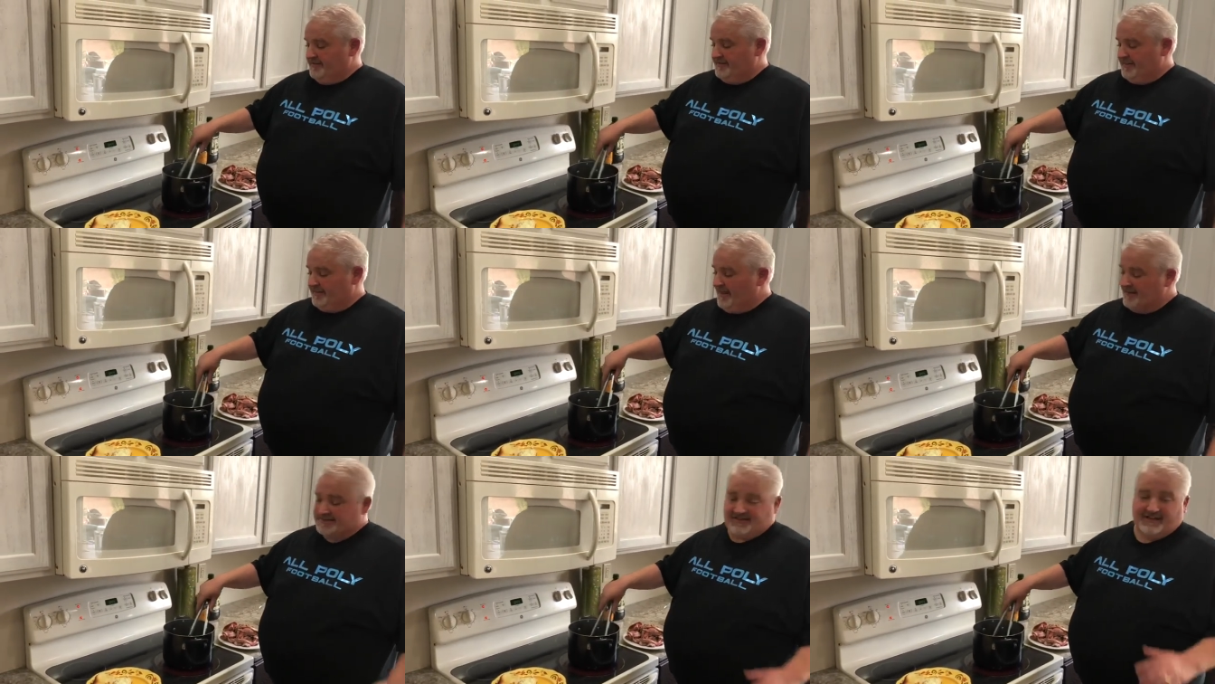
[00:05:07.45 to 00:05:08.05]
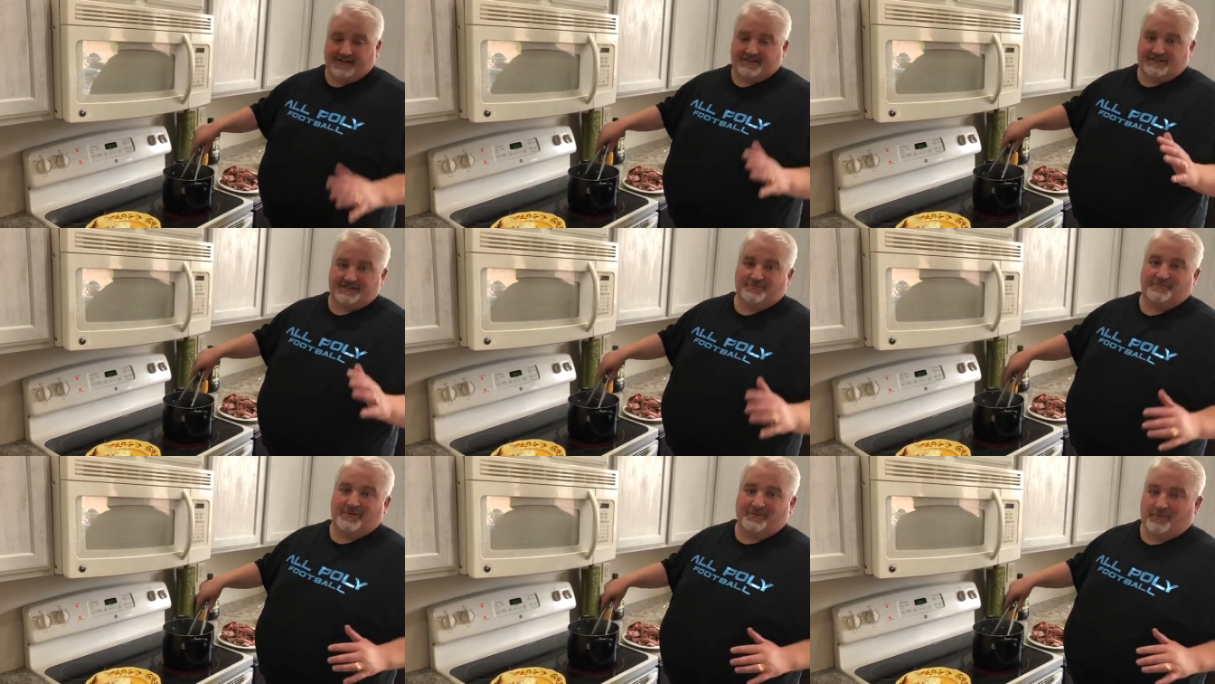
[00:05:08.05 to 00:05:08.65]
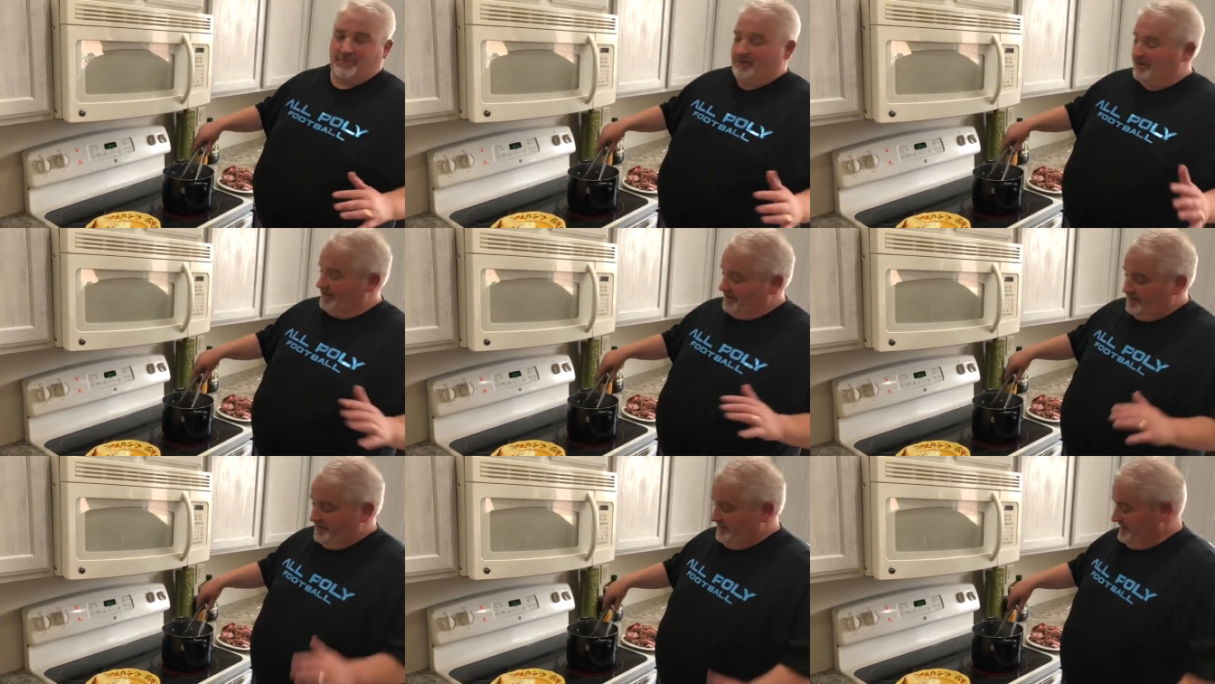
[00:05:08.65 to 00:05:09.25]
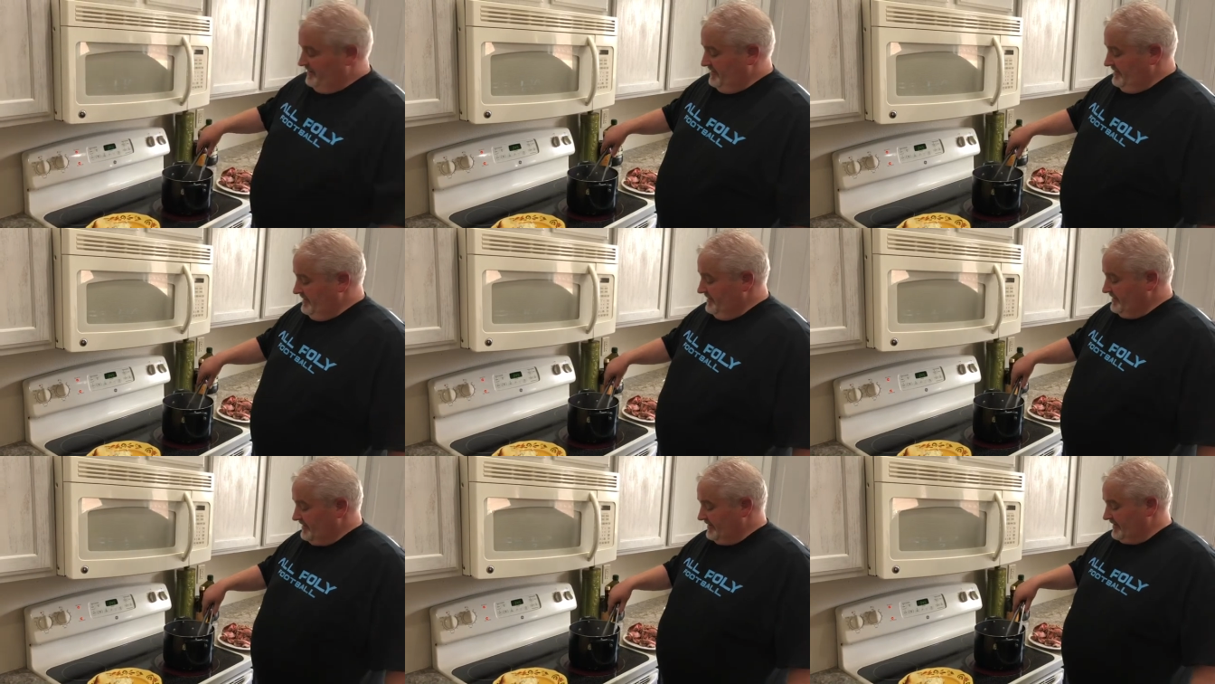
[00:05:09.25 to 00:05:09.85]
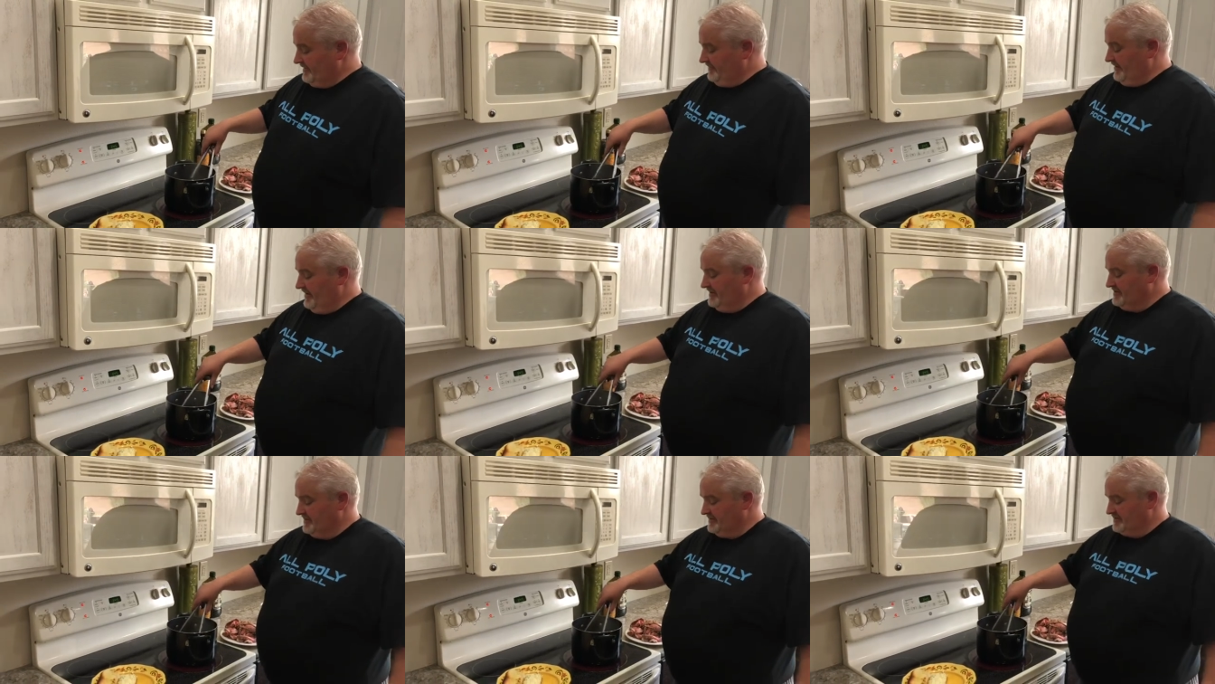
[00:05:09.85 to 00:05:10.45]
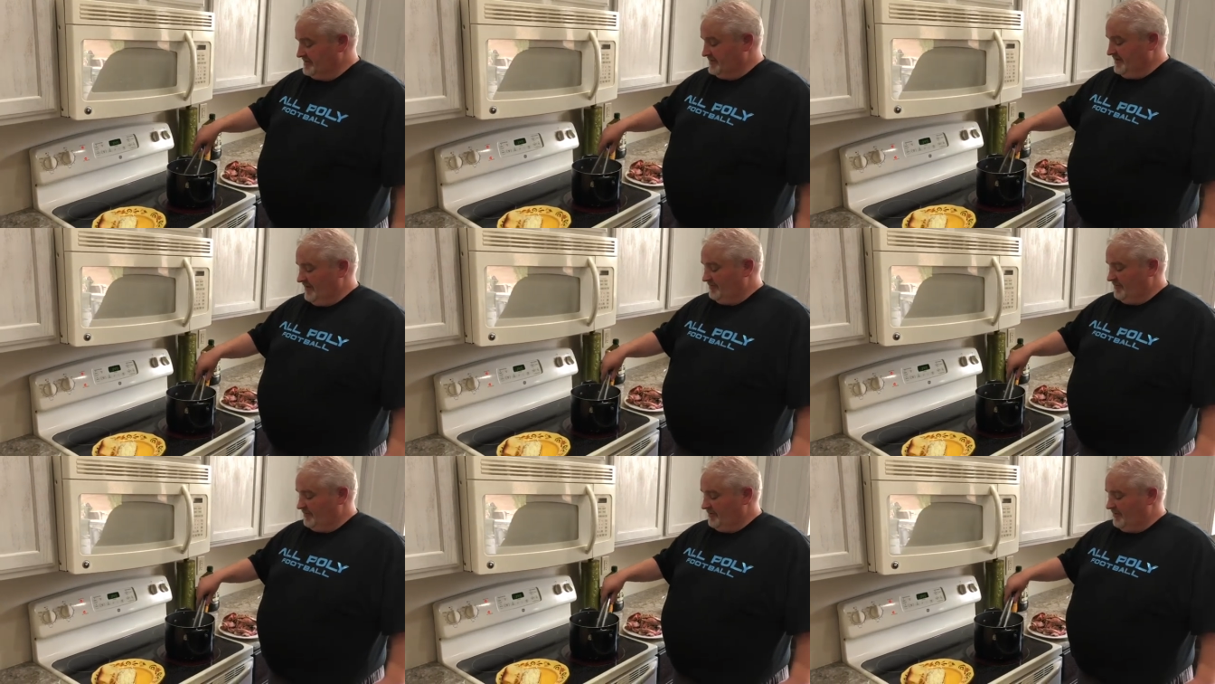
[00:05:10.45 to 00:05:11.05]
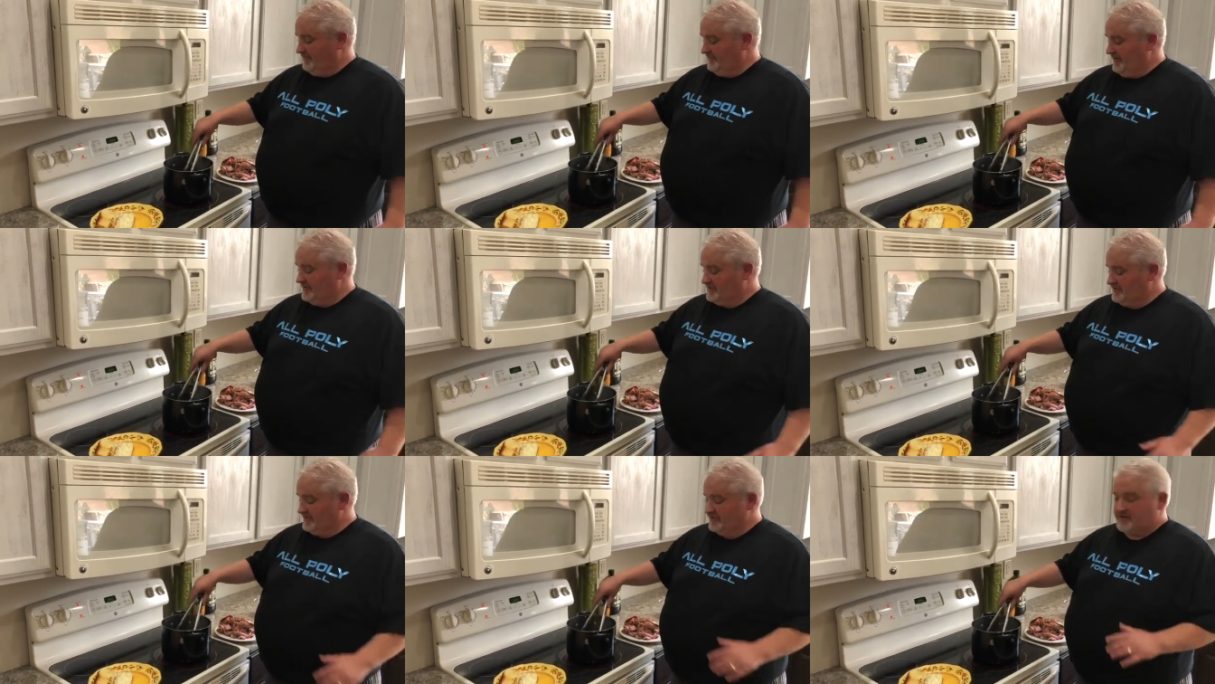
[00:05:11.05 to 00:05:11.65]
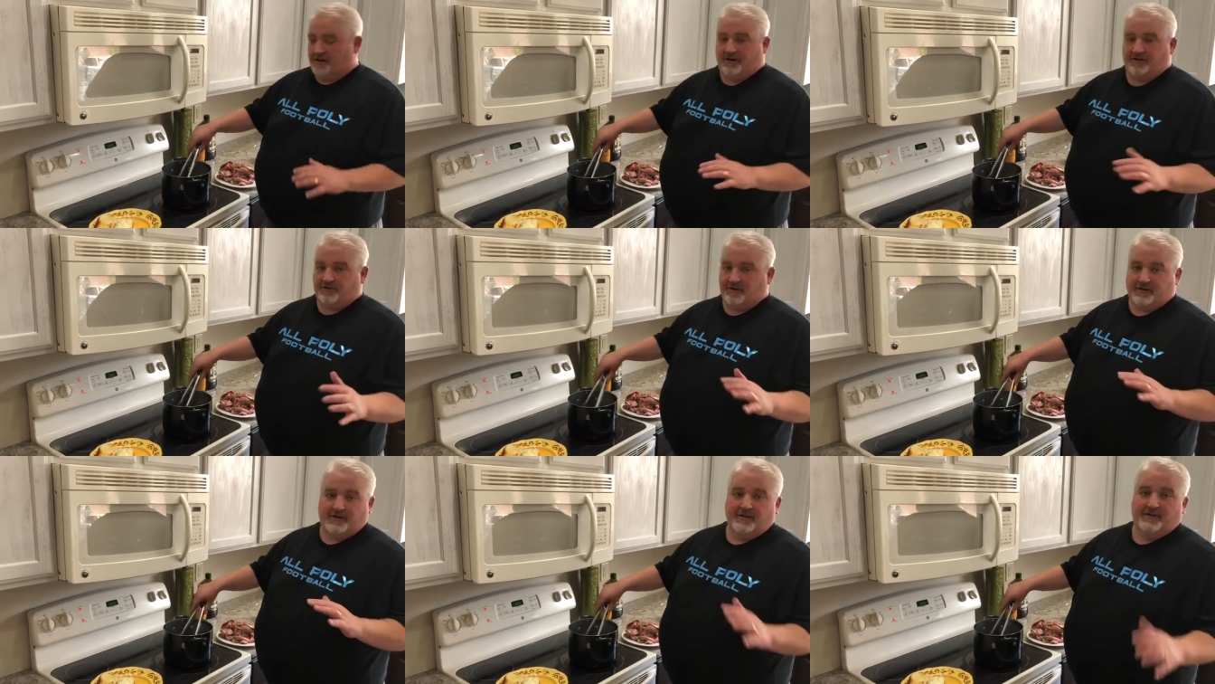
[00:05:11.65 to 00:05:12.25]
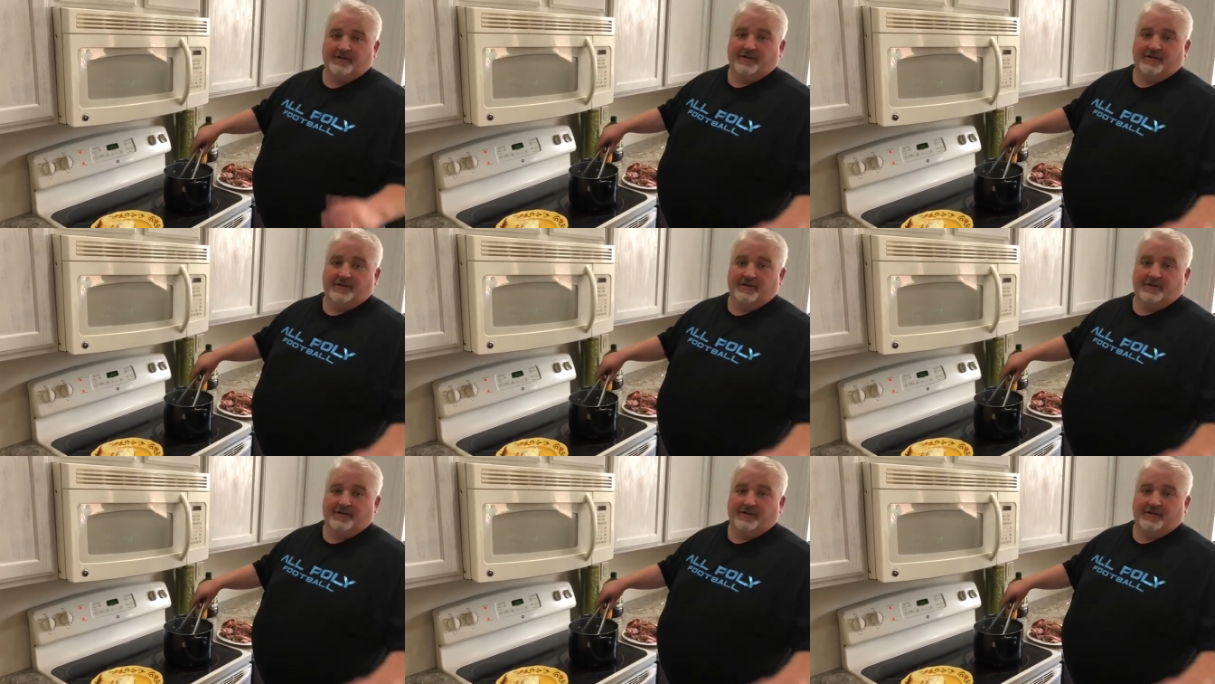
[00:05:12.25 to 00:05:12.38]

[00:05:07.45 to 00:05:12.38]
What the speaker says: And then that's it. Some people put like a veggie and stuff, but we're on veggie intolerant.